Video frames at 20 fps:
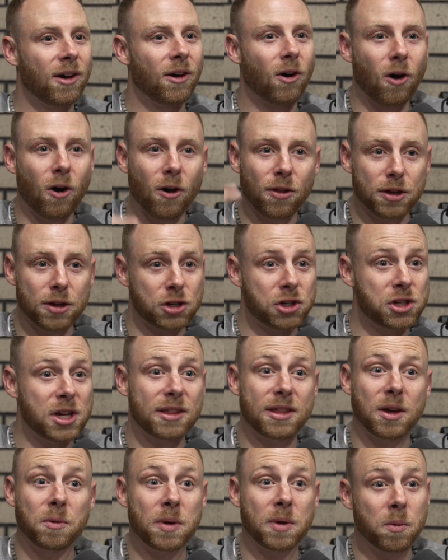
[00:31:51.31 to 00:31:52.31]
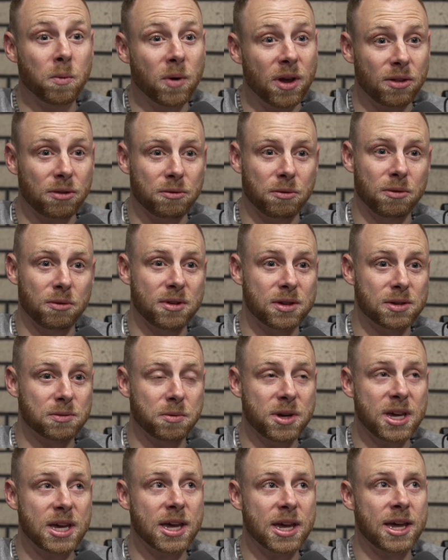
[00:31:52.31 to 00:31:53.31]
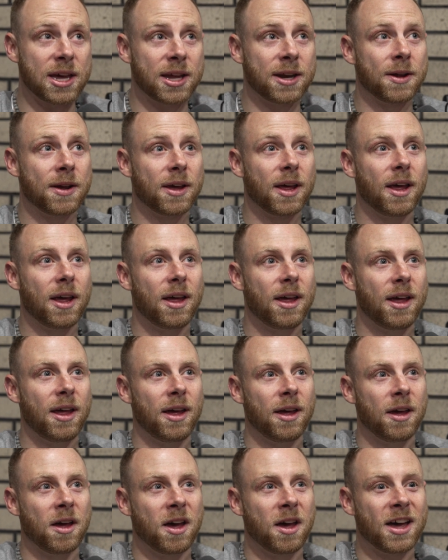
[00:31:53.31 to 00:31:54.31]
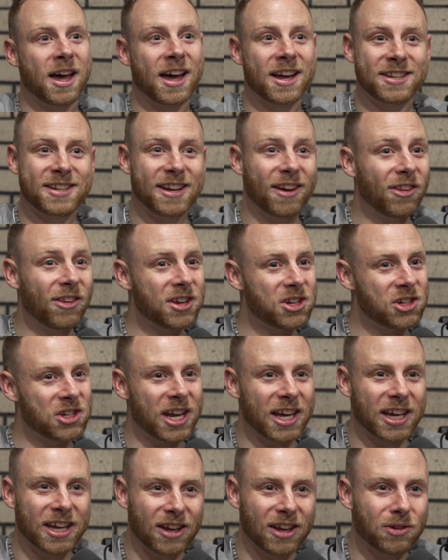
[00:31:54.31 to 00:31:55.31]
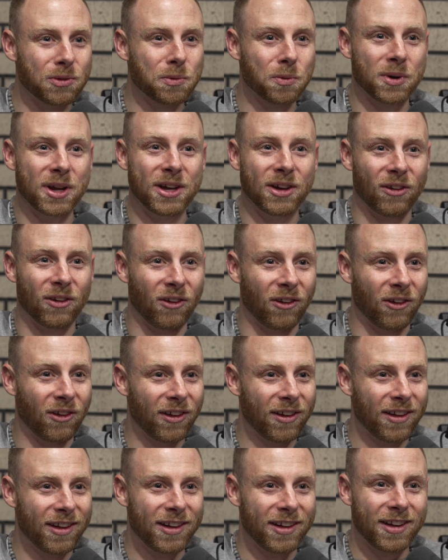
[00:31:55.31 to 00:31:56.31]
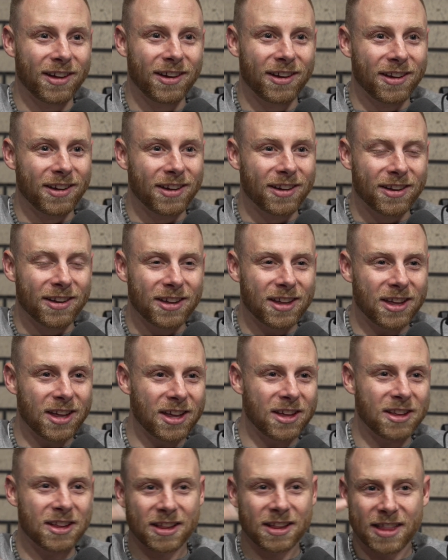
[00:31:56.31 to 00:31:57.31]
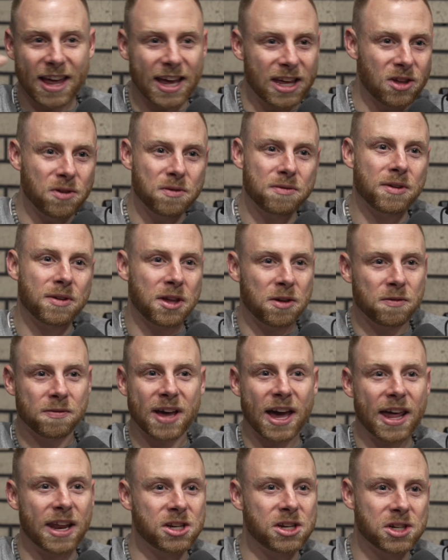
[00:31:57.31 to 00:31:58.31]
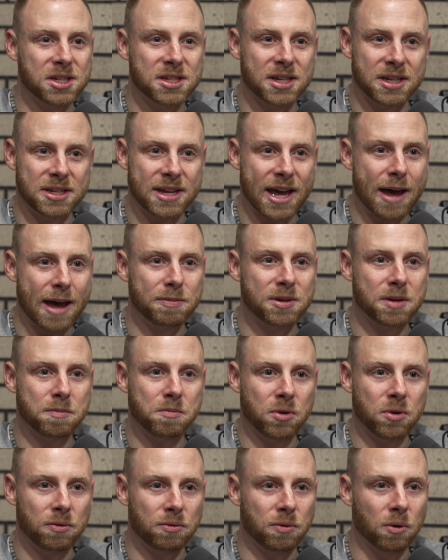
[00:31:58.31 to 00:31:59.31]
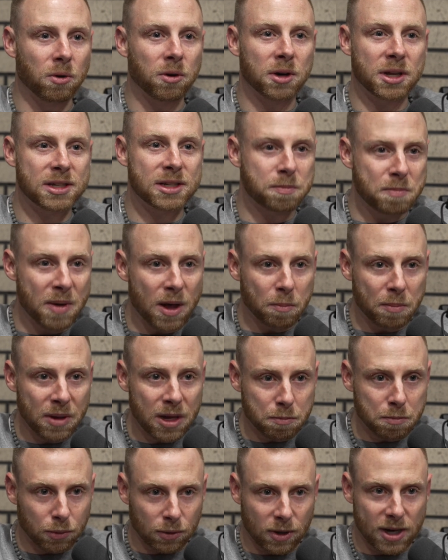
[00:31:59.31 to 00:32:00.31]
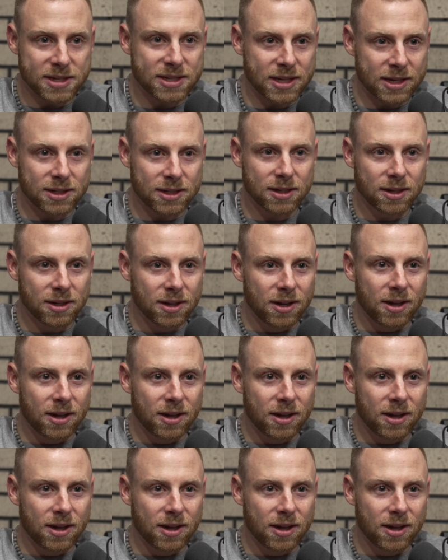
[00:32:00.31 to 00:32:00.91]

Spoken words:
all the shit that we went through this weekend. Until the shit gets real, like you've got to just adapt and move forward. It's about being present.